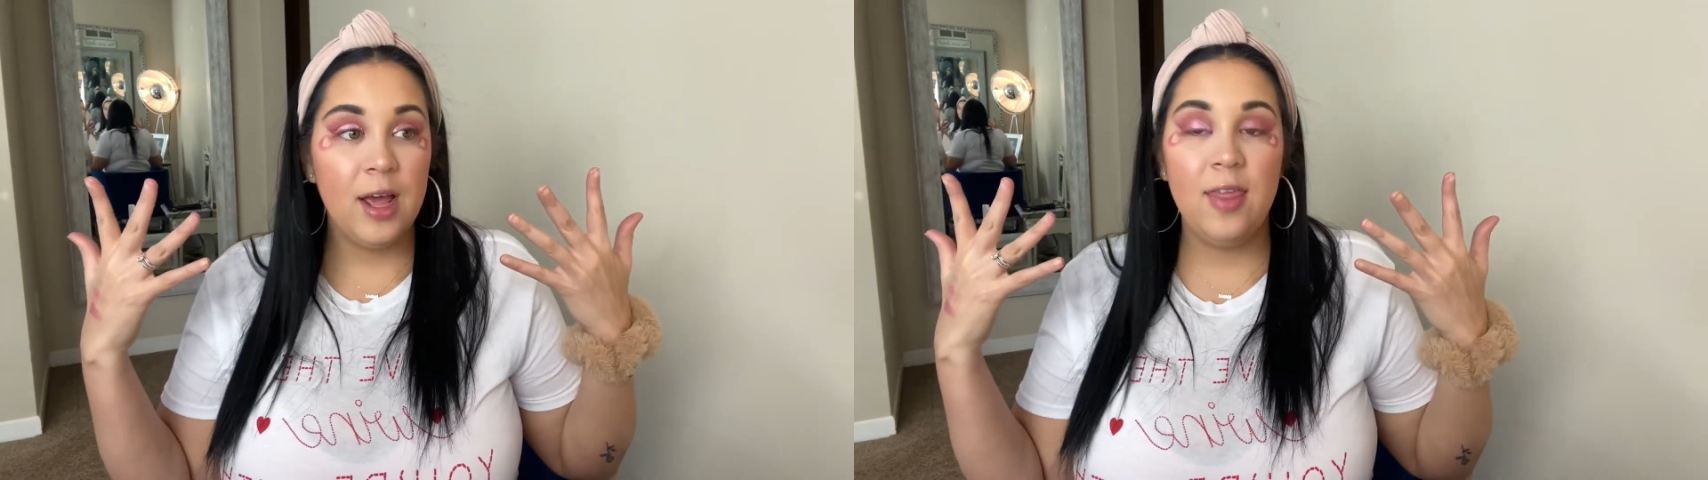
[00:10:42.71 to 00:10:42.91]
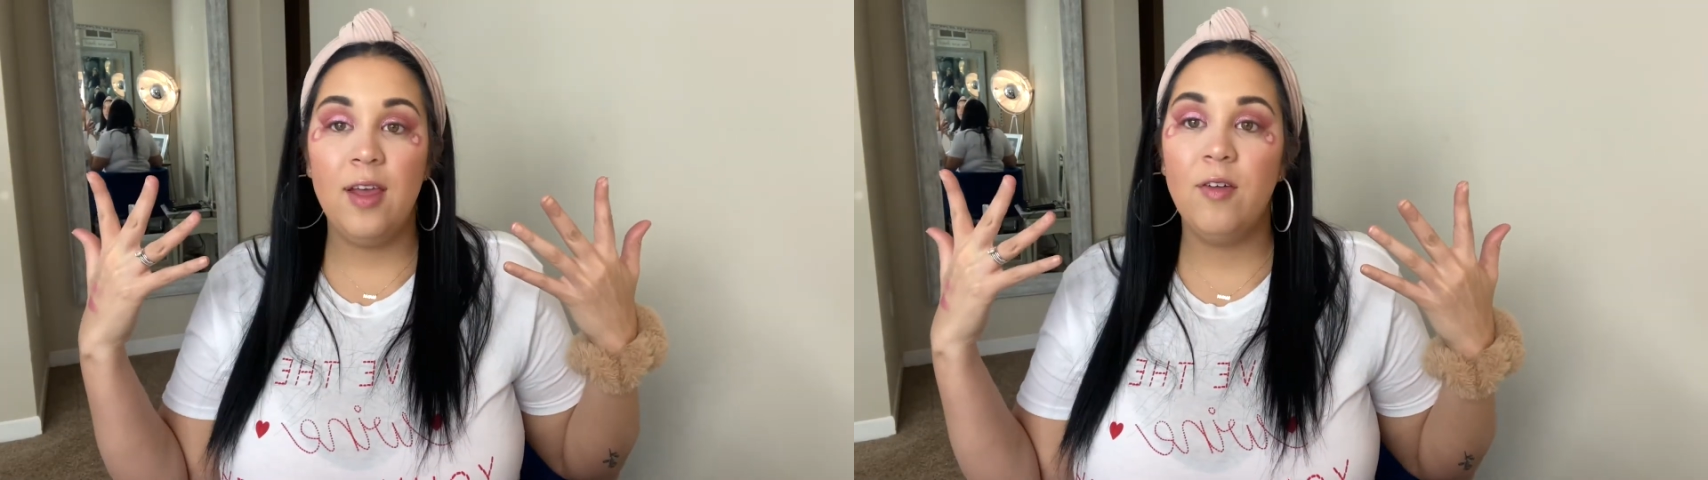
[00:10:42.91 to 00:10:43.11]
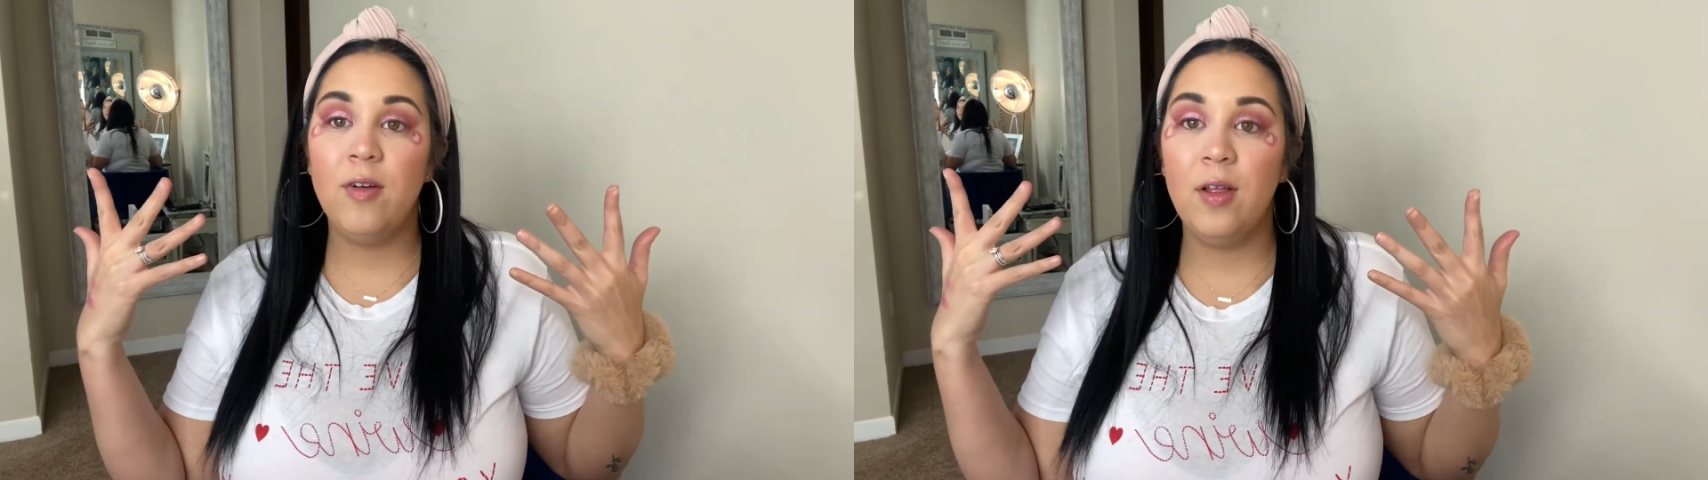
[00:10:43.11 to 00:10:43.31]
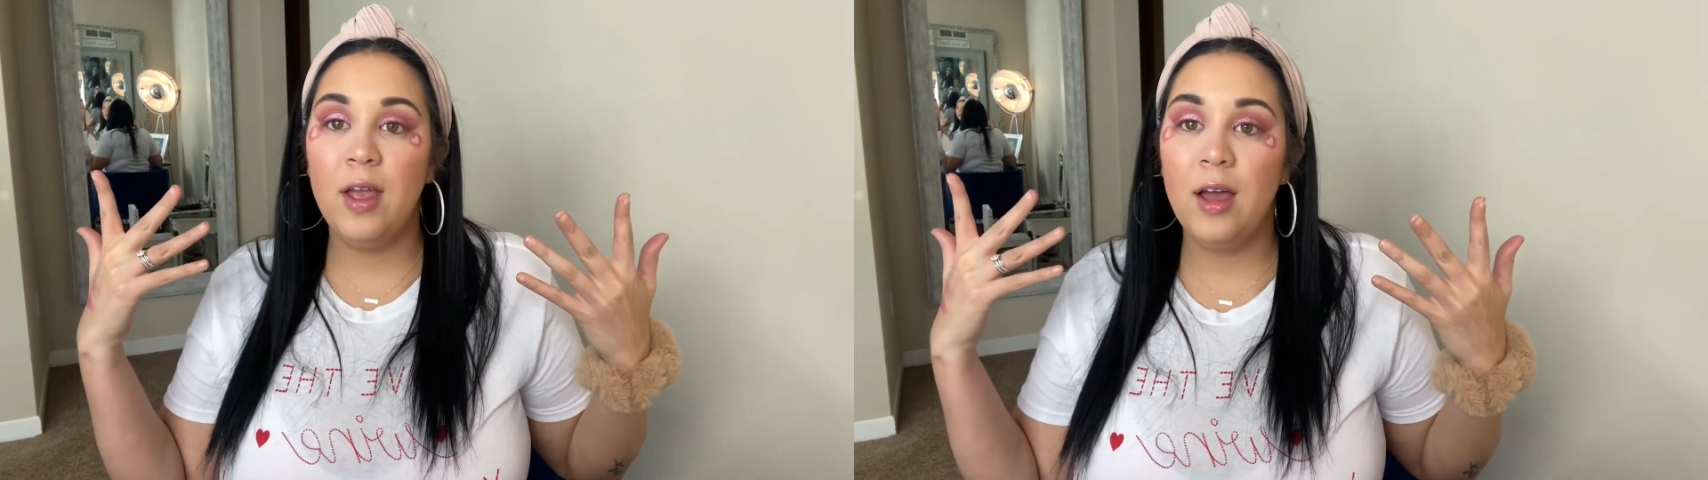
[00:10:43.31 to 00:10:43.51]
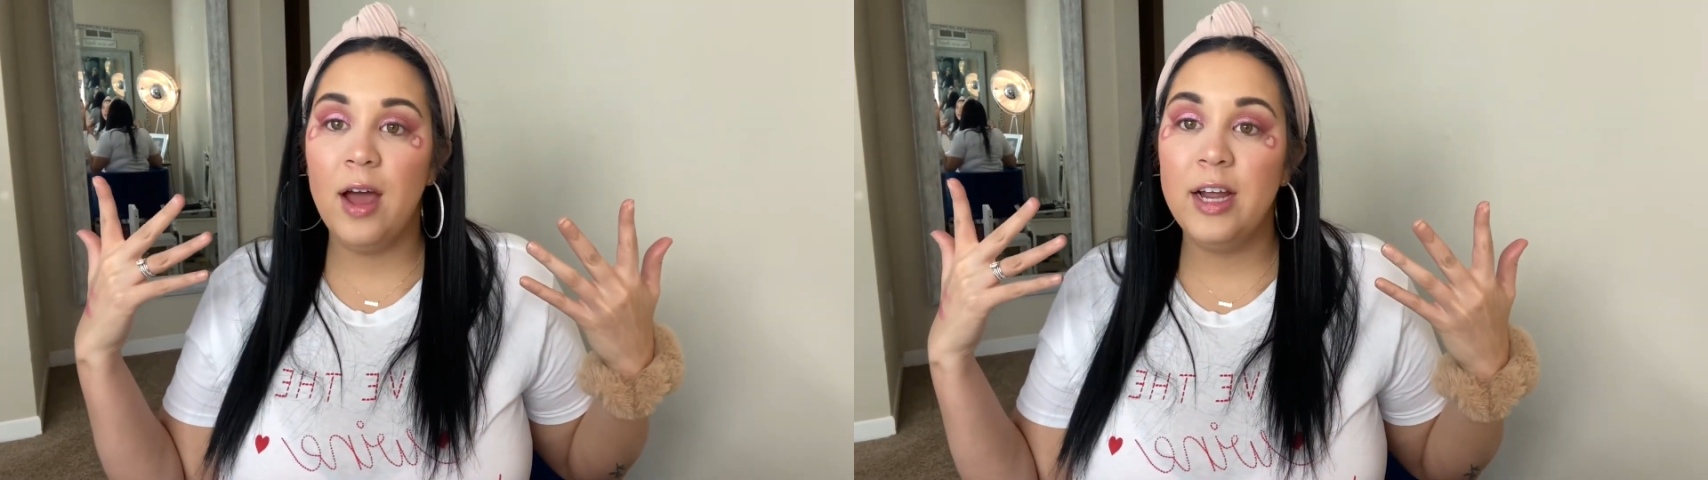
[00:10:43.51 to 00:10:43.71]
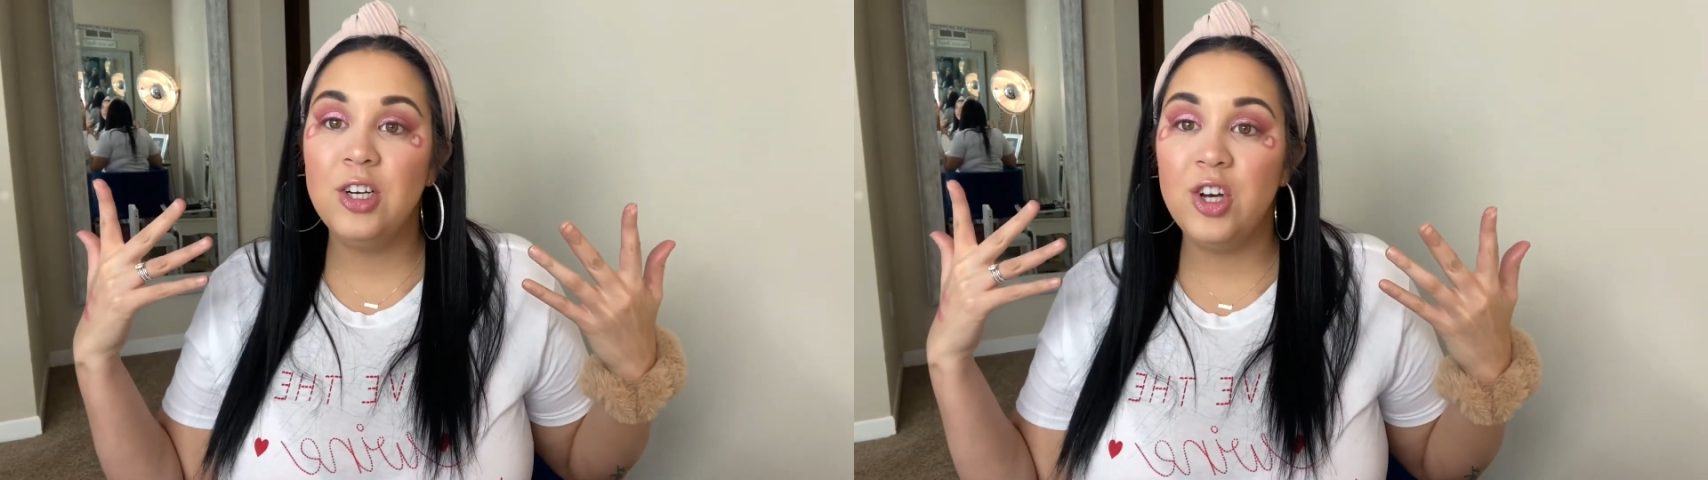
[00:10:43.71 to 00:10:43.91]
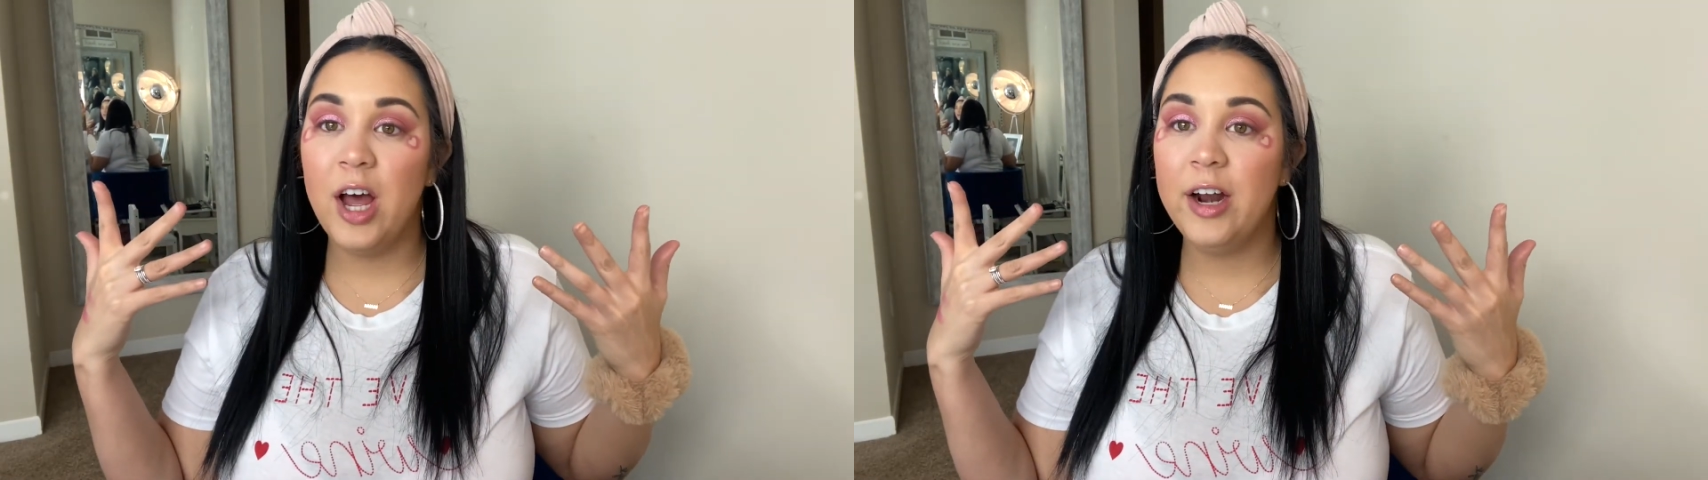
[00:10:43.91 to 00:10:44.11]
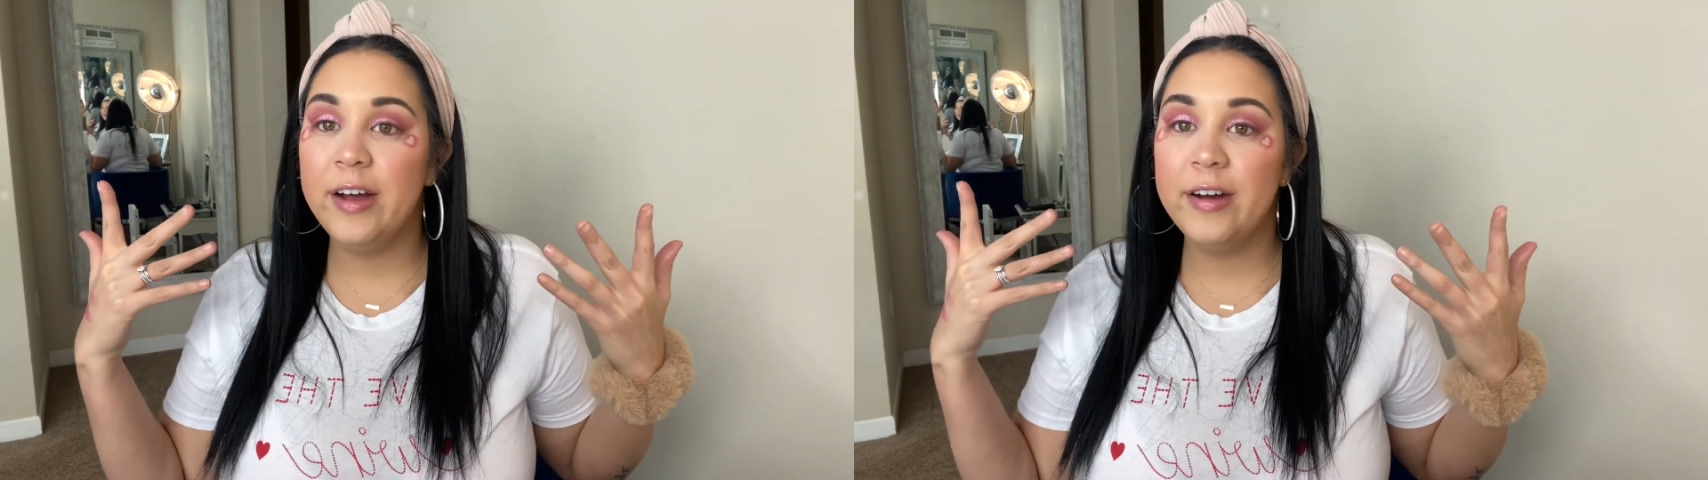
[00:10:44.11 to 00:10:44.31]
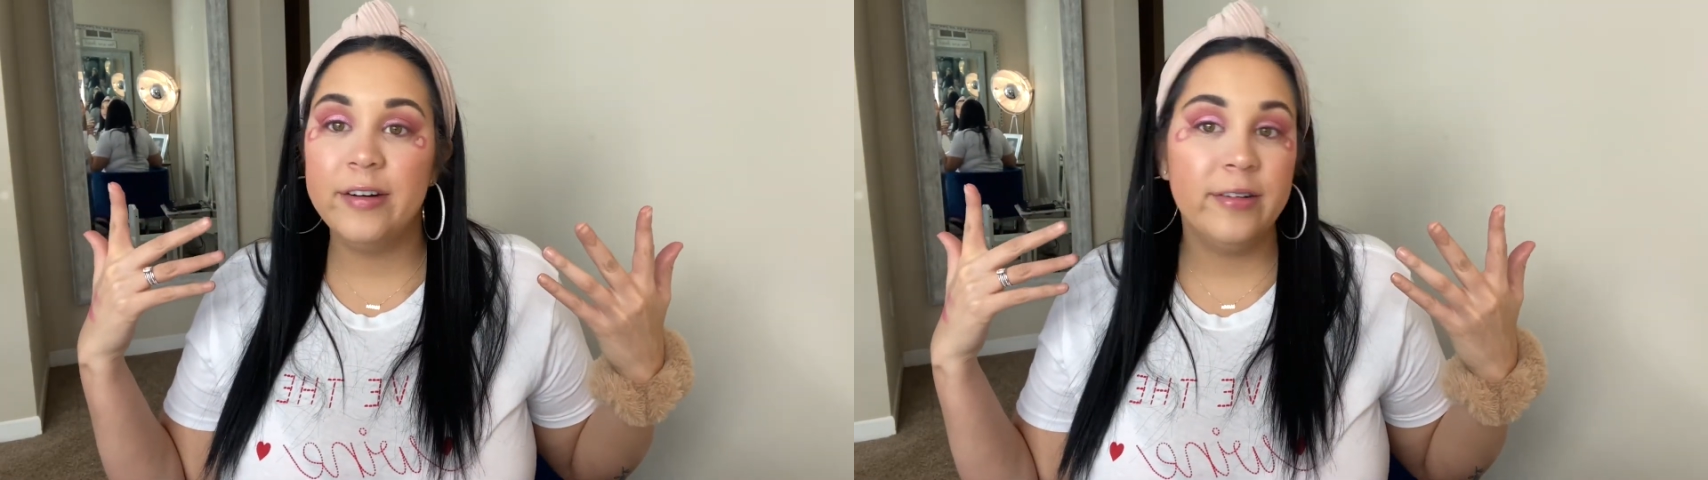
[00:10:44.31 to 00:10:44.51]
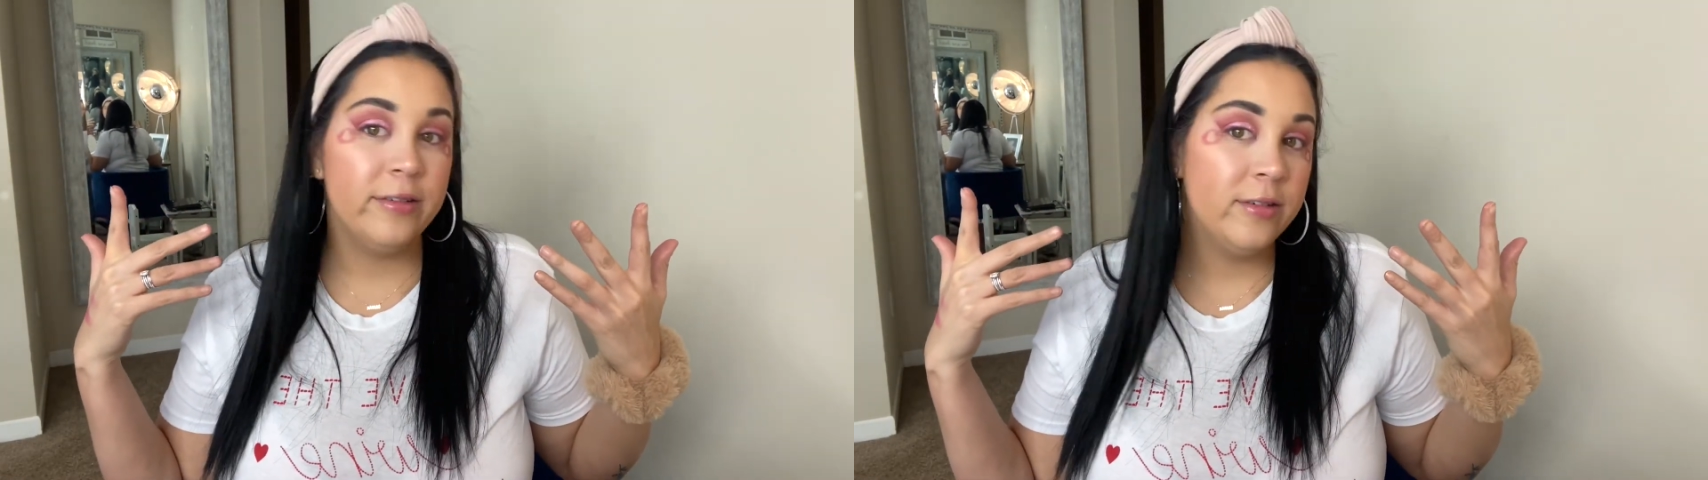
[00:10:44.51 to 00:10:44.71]
I think, for like
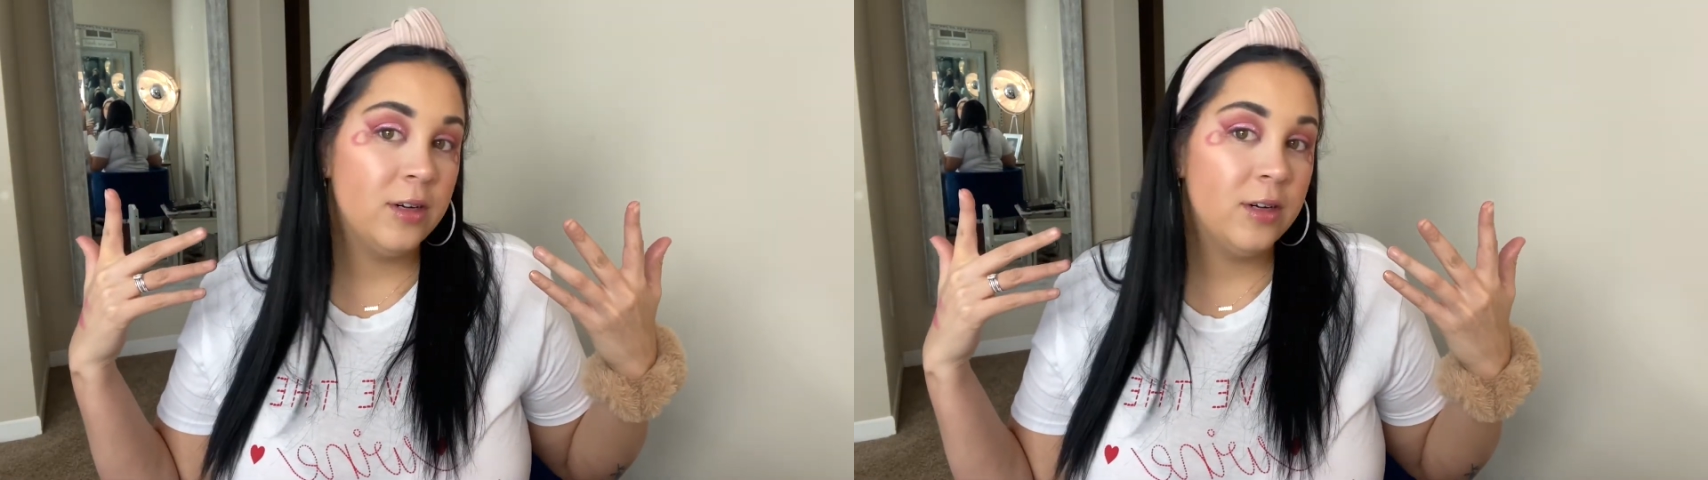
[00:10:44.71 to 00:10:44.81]
eyeshadow,